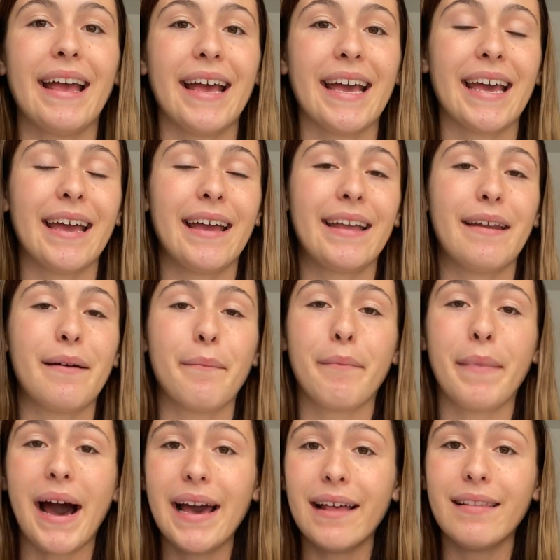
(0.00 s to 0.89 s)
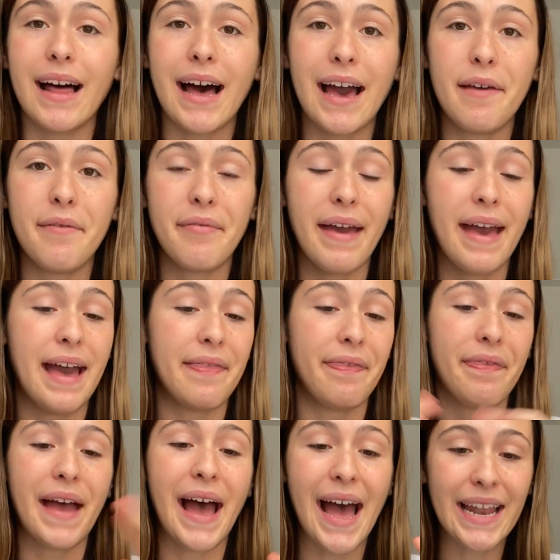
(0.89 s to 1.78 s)
in my life.
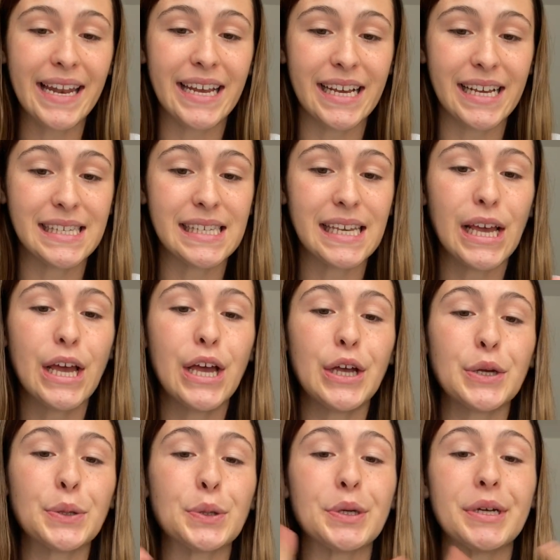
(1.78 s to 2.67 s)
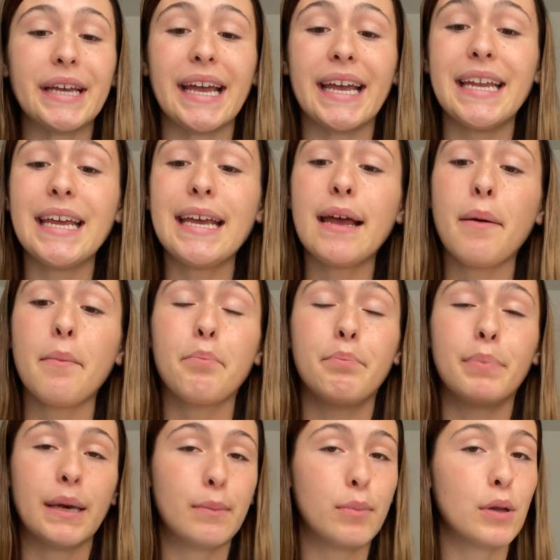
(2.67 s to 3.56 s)
And that is creating
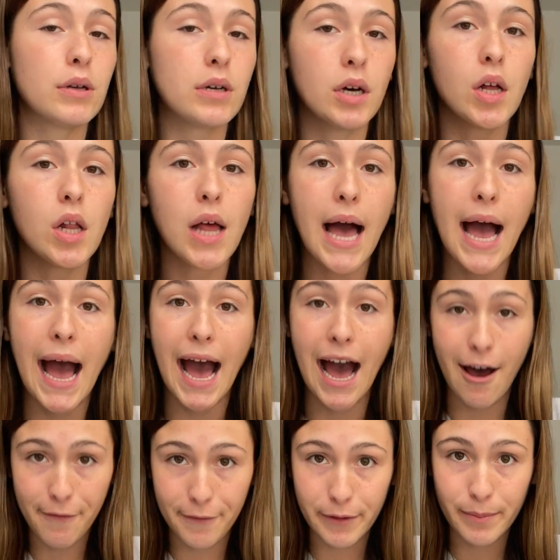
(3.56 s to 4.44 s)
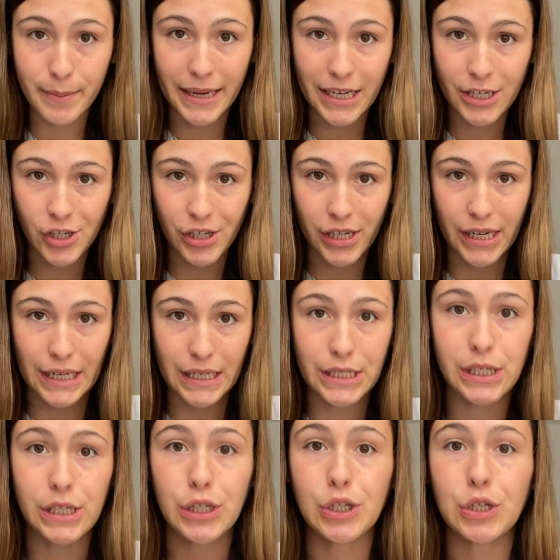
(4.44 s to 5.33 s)
biblical
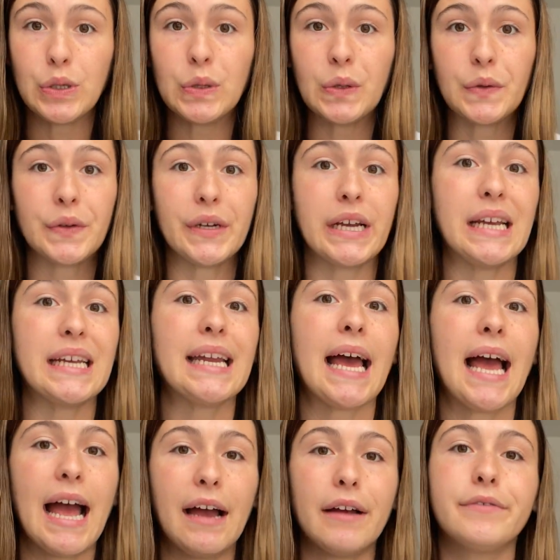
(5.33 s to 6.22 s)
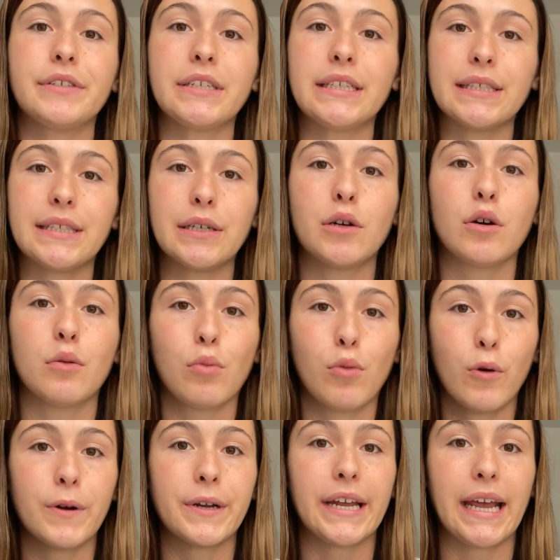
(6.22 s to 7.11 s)
affirmations to read every single
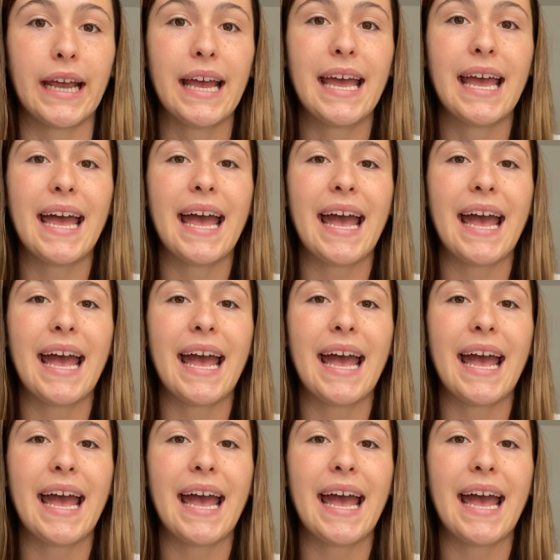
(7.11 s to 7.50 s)
morning.